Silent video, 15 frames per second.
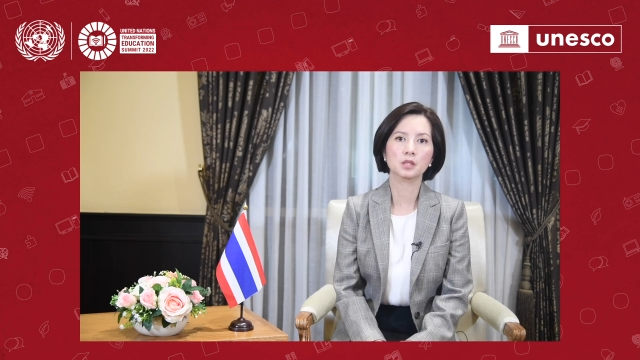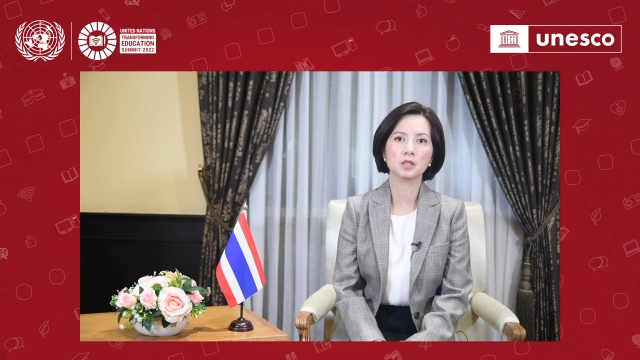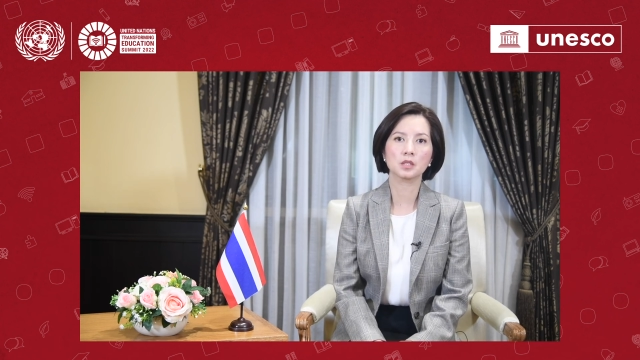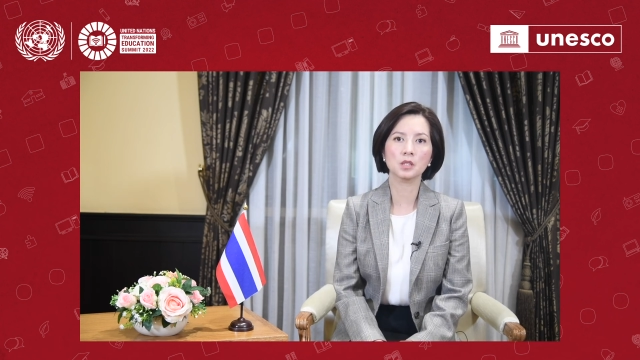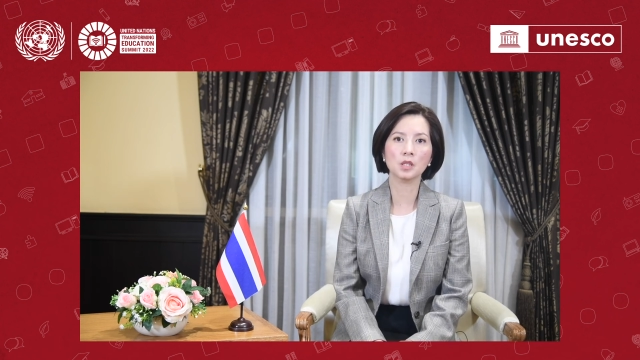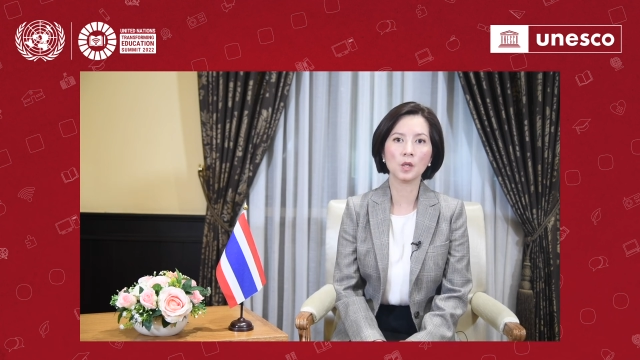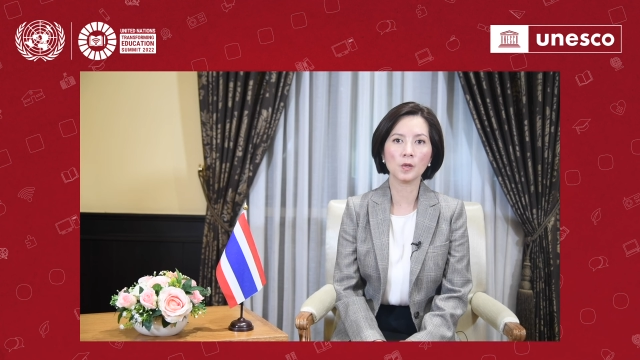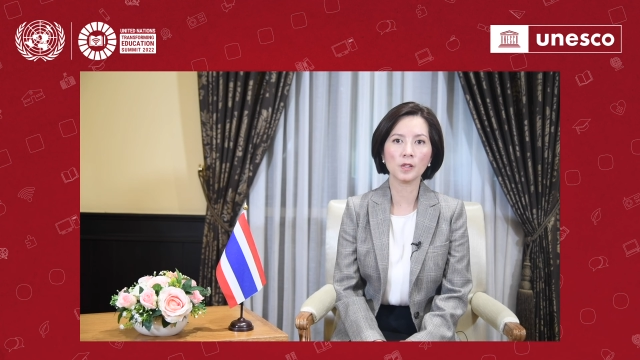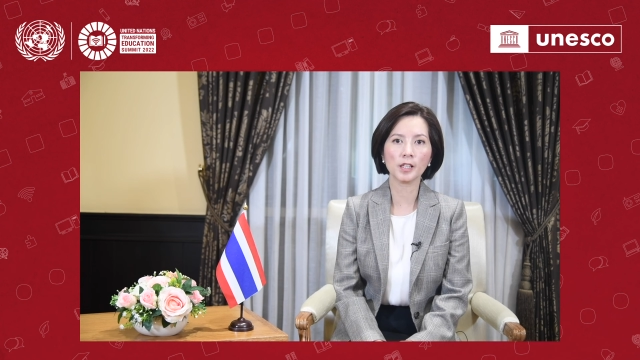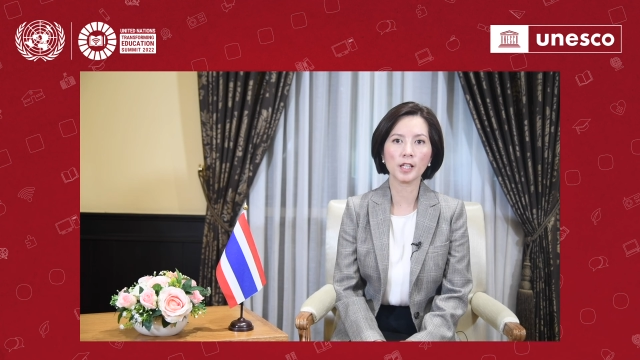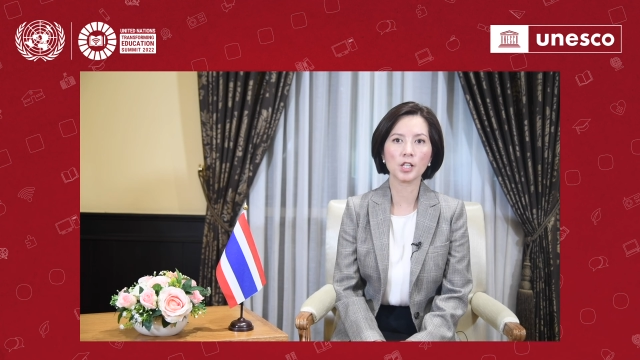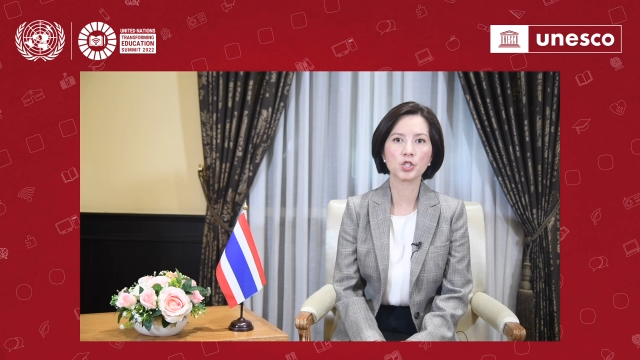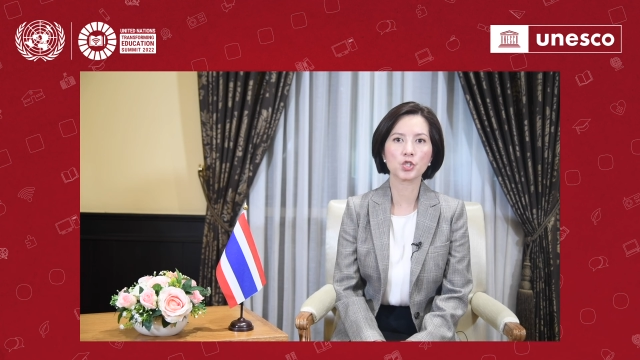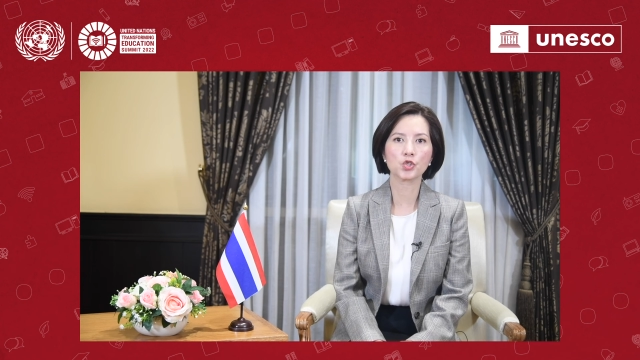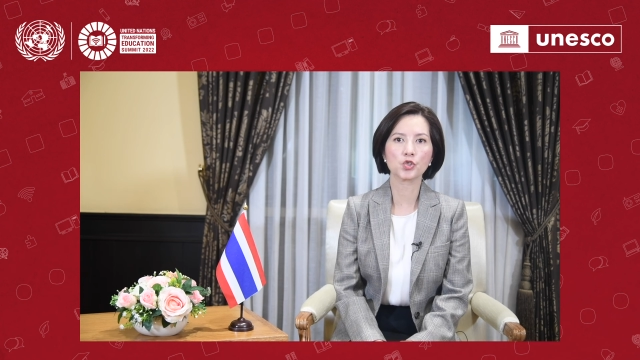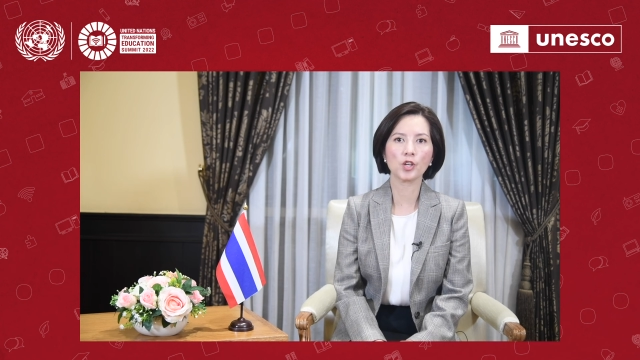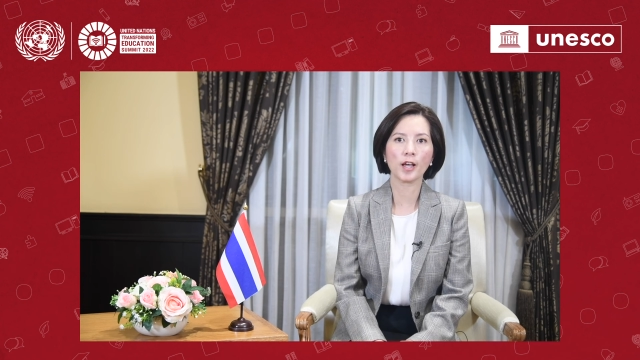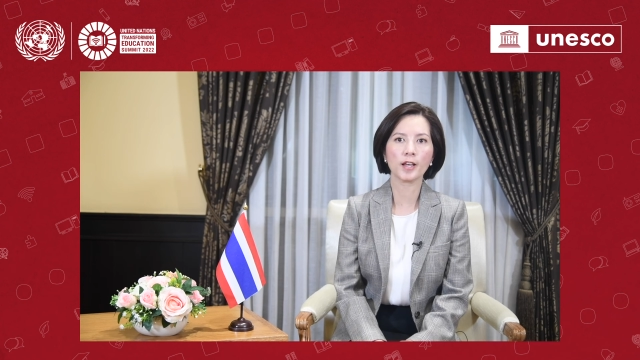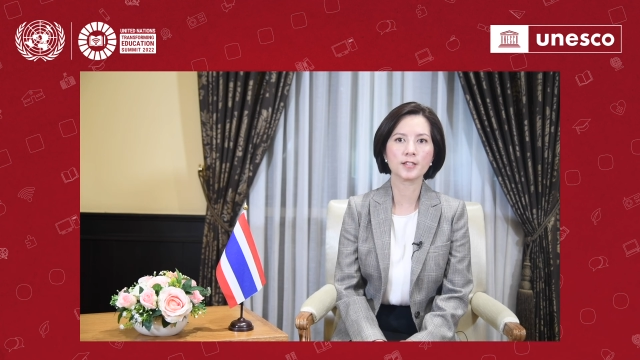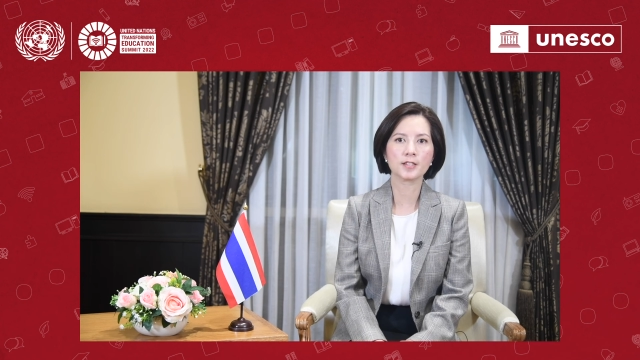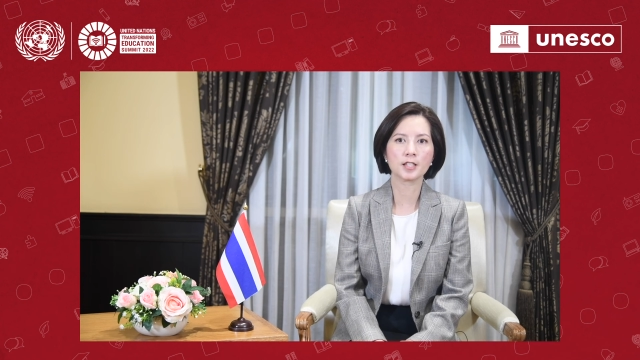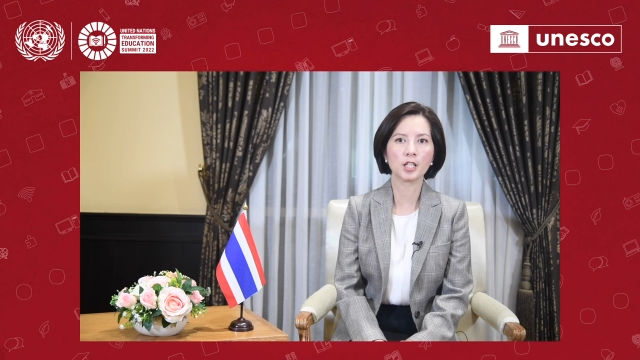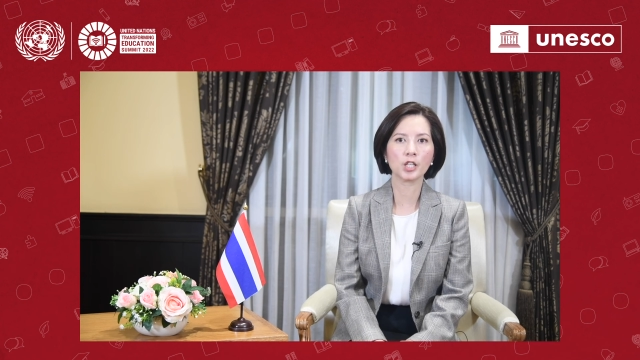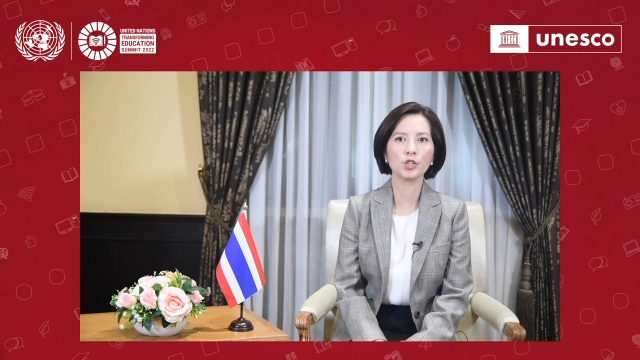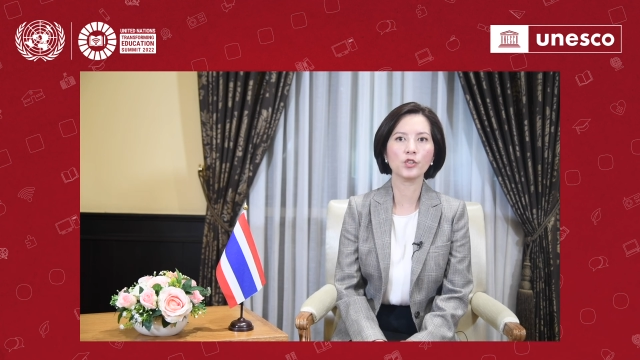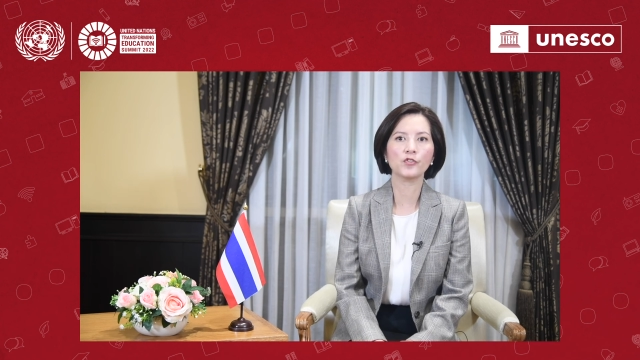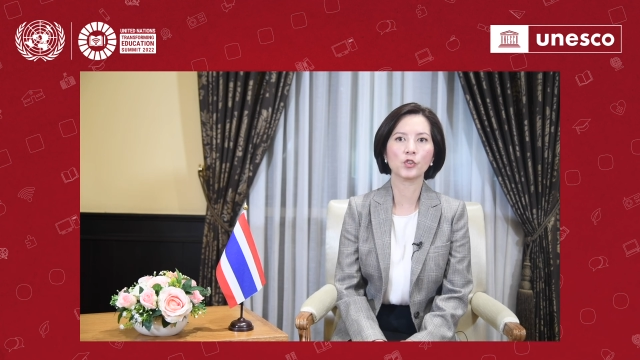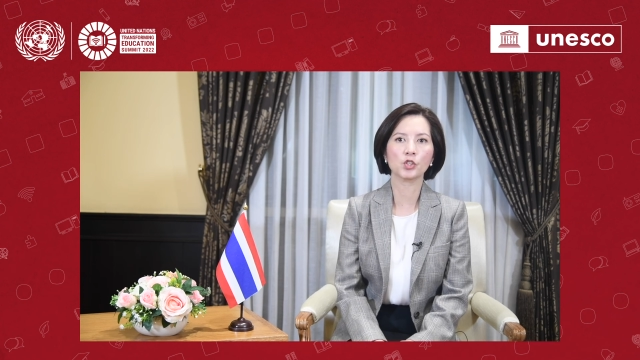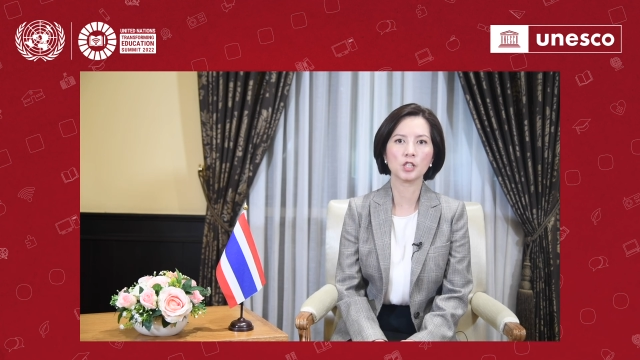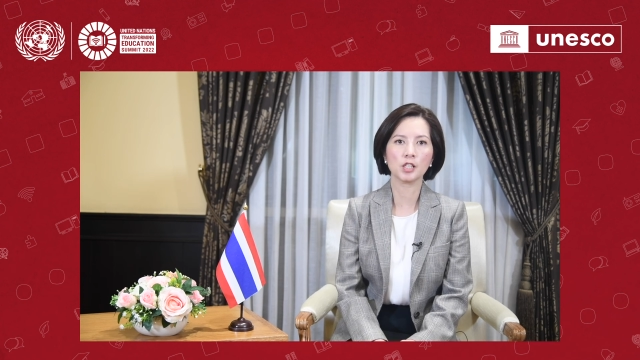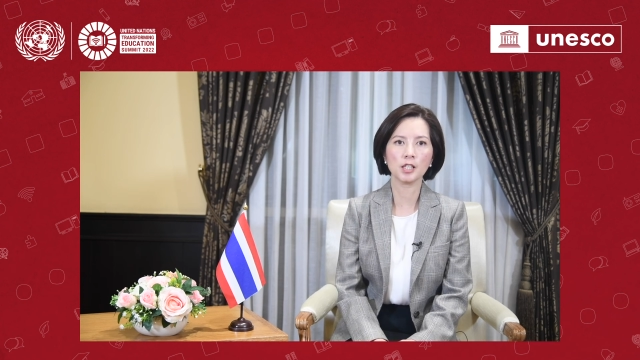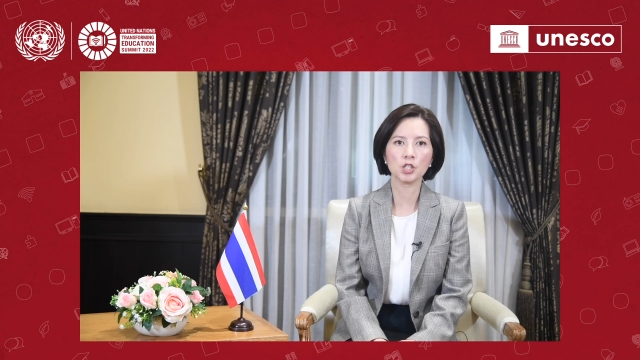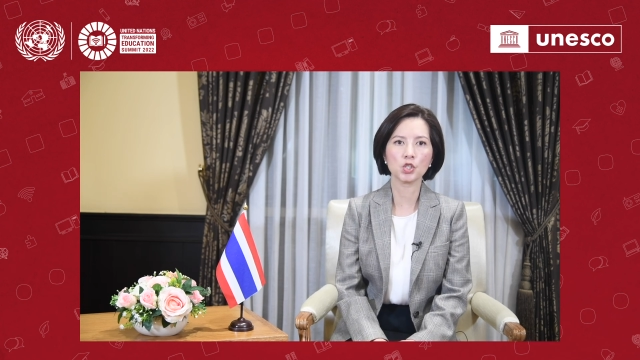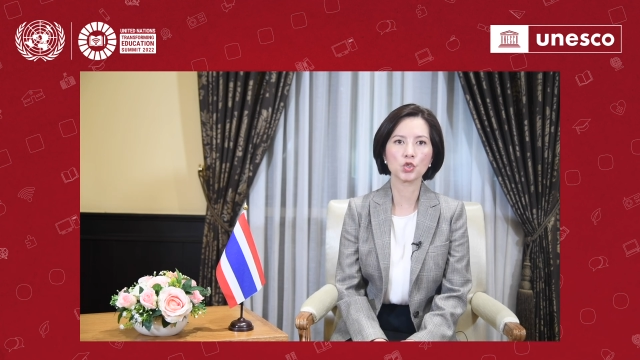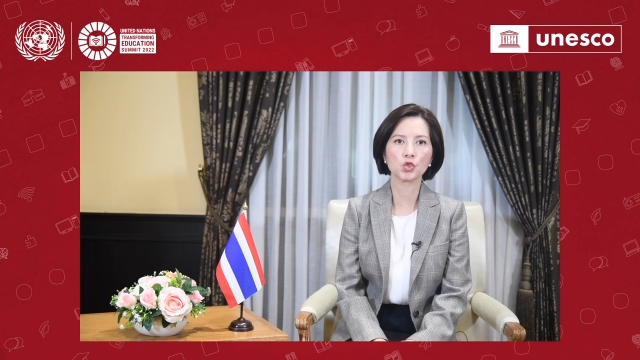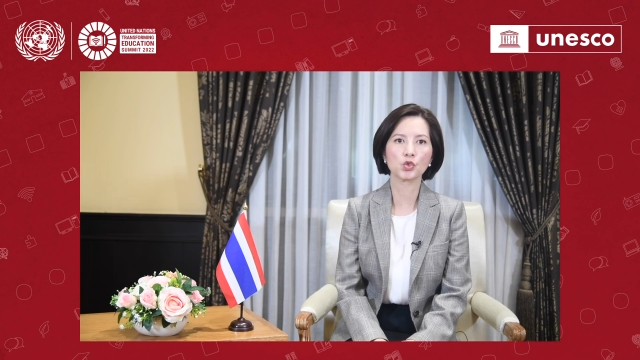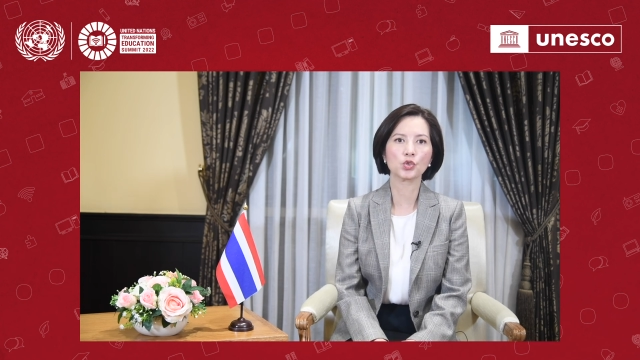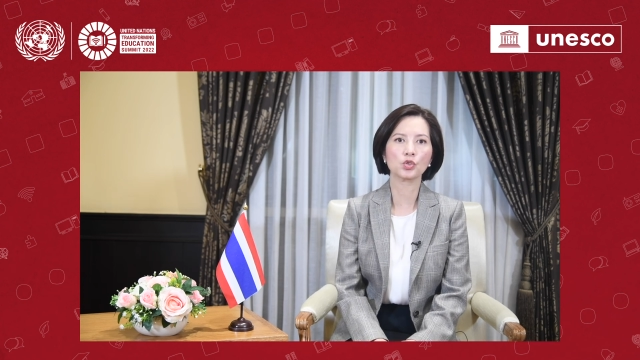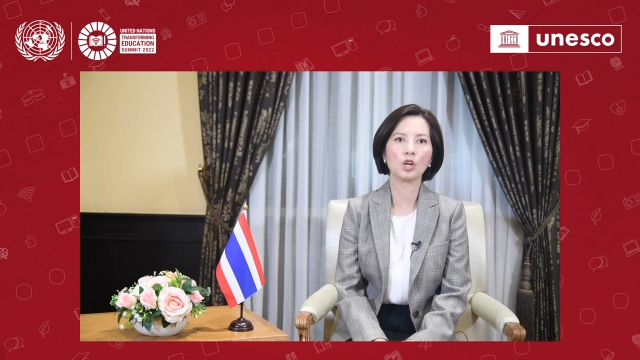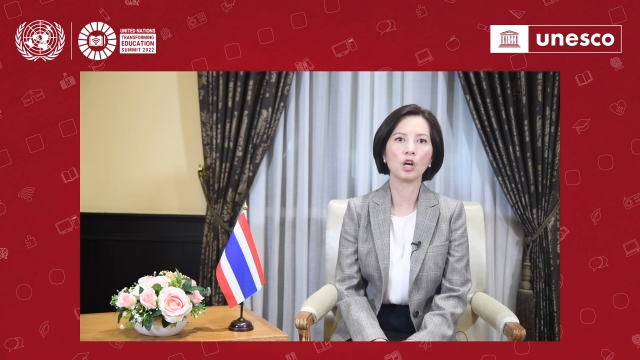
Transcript: knowledge and skill for teachers